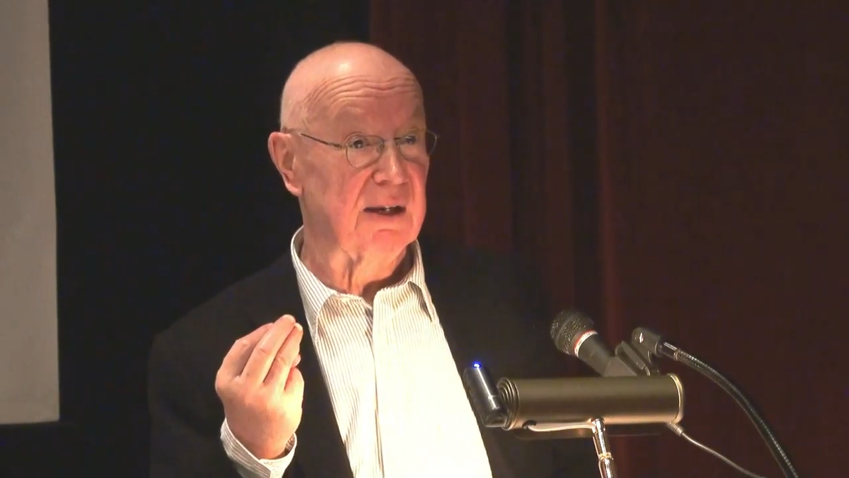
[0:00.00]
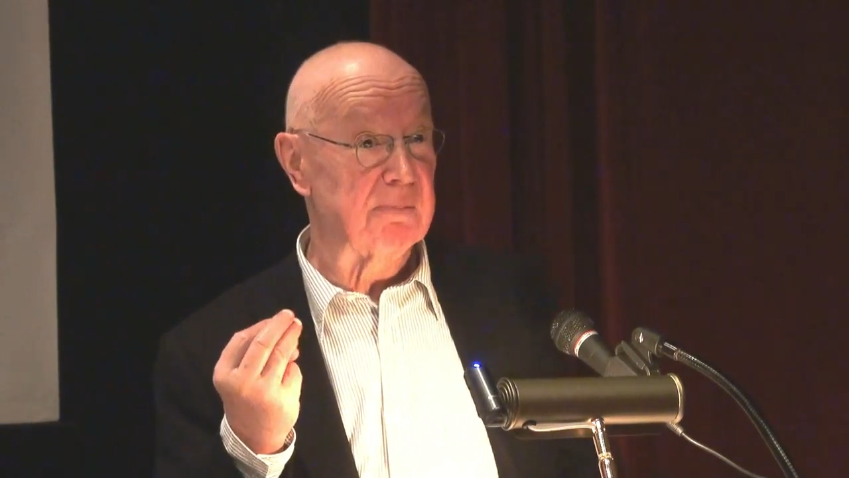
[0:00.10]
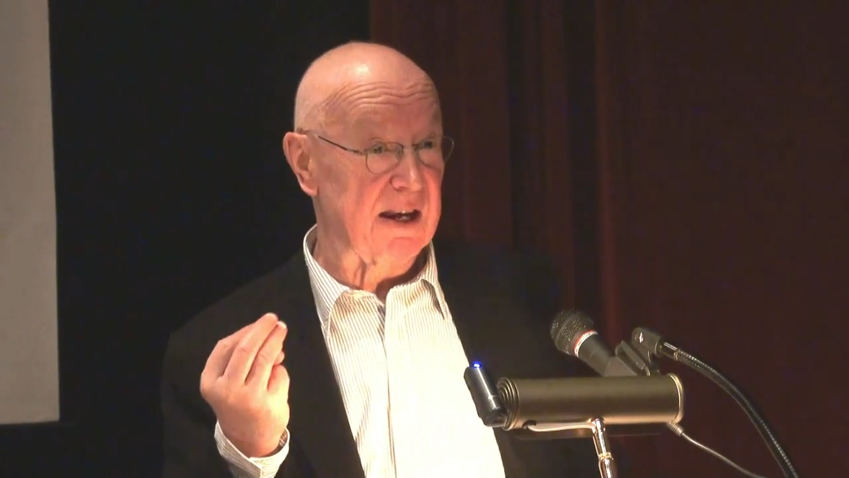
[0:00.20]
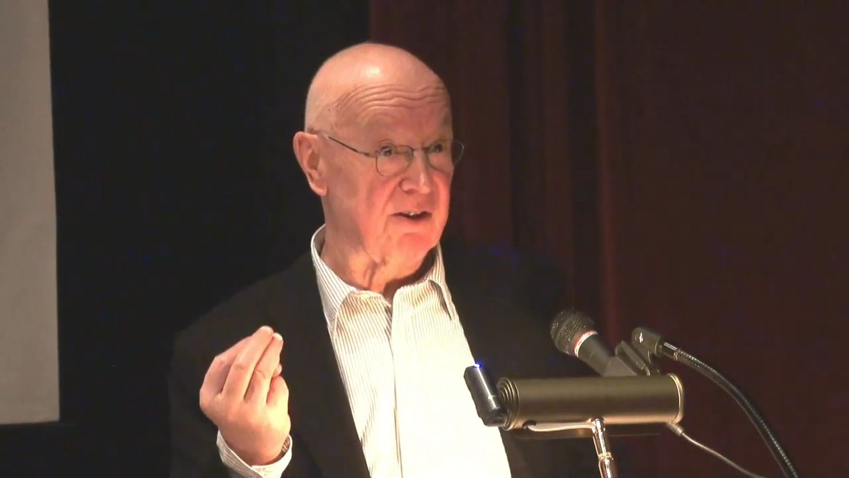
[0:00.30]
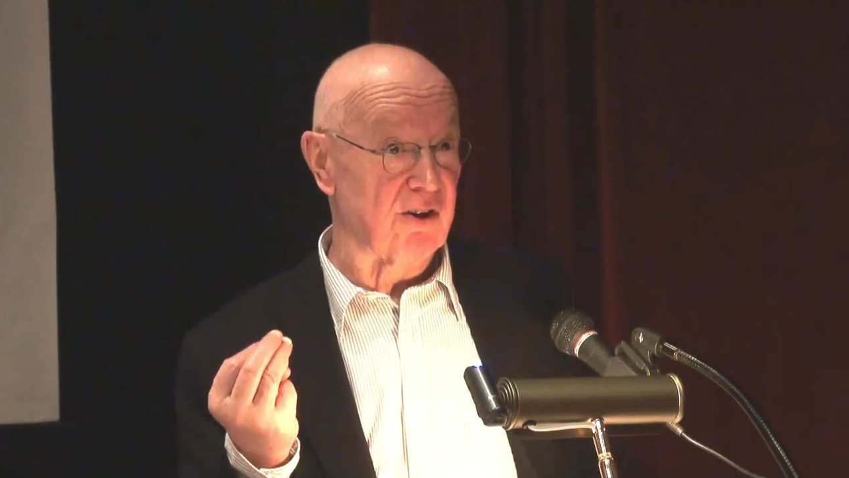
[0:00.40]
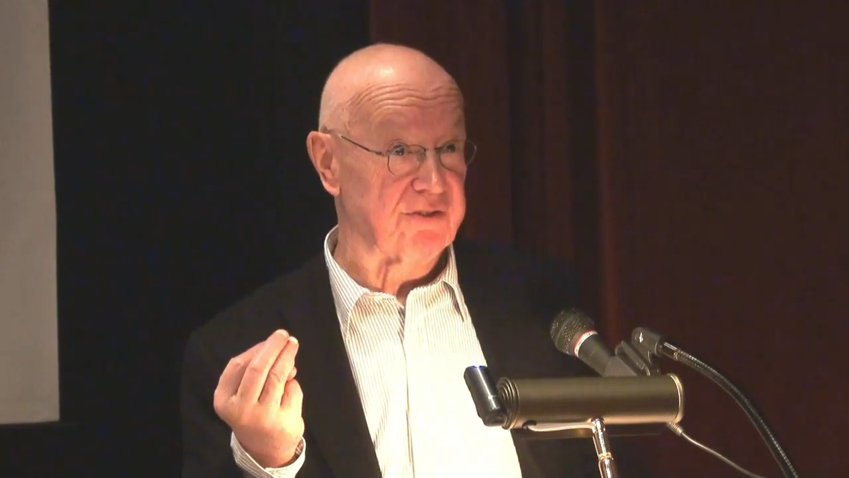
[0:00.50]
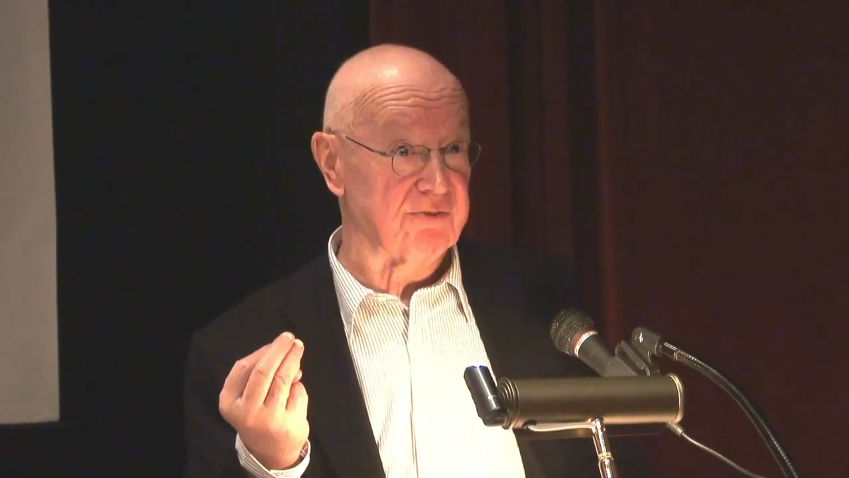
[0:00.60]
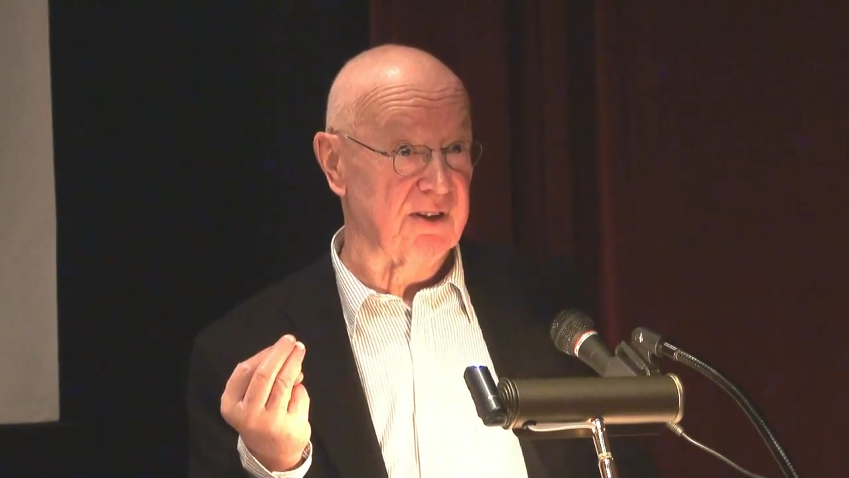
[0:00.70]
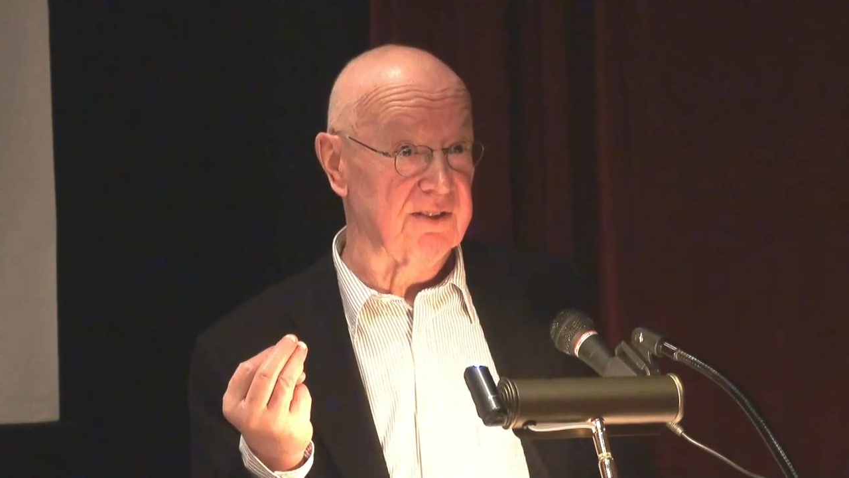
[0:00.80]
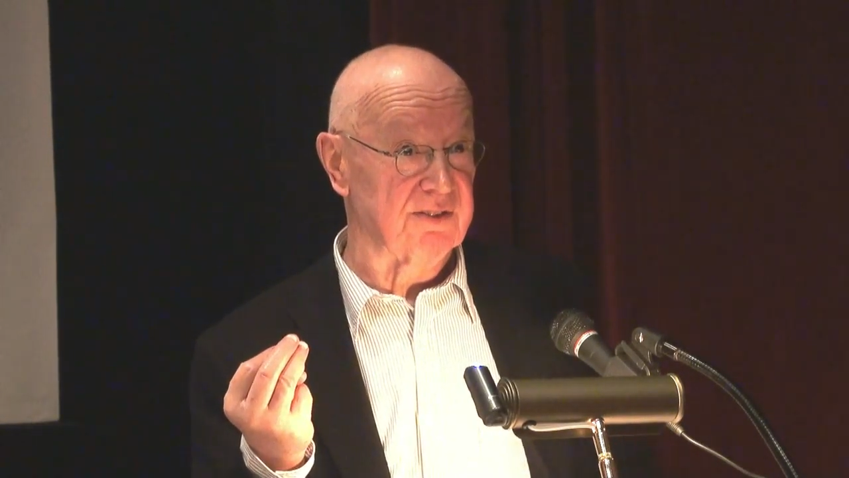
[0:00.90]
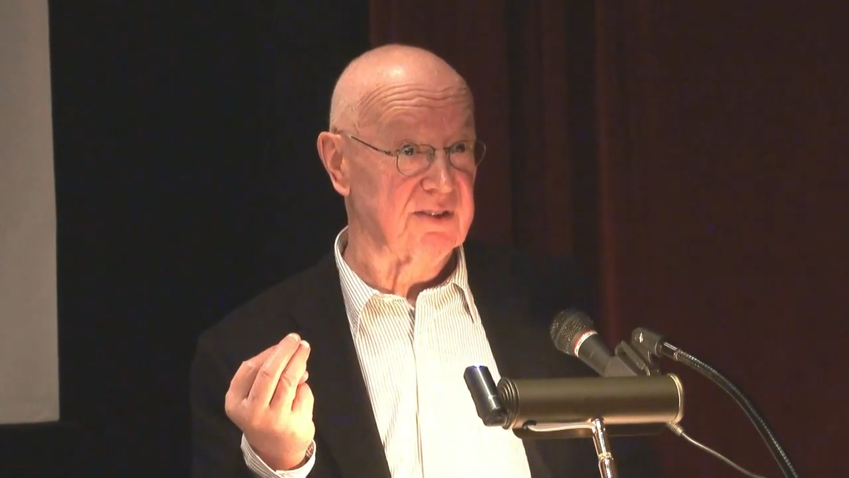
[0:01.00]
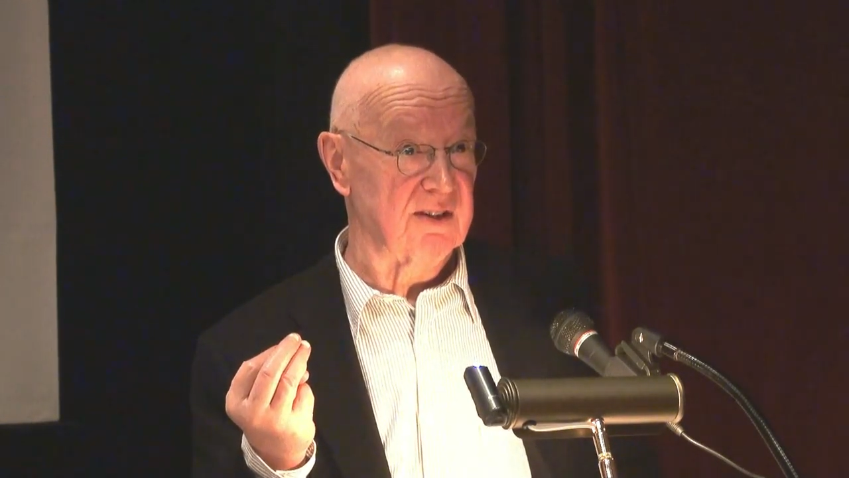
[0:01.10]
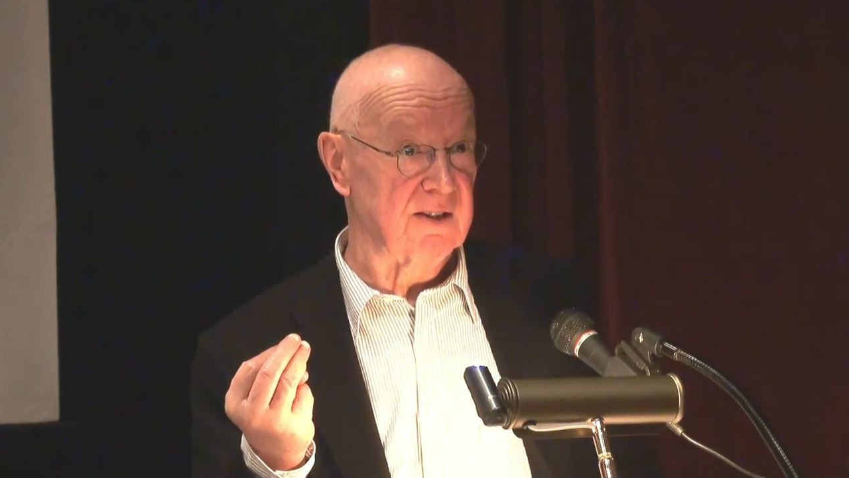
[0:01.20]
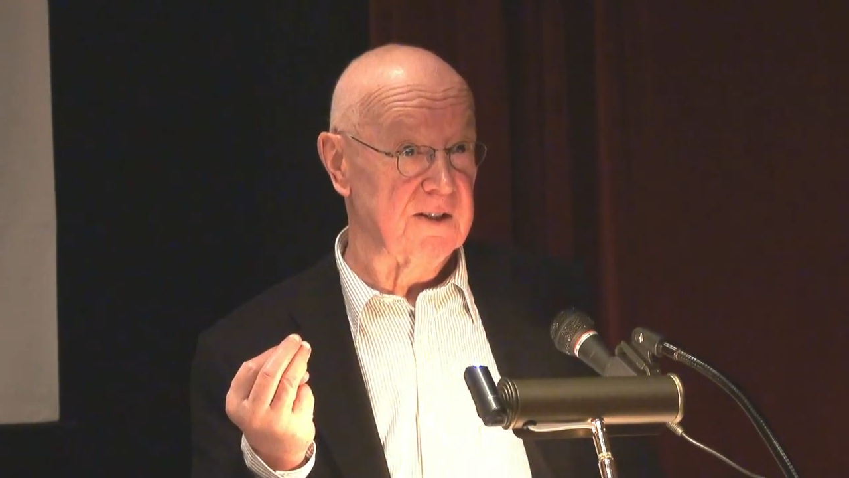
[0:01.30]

in many Austrians.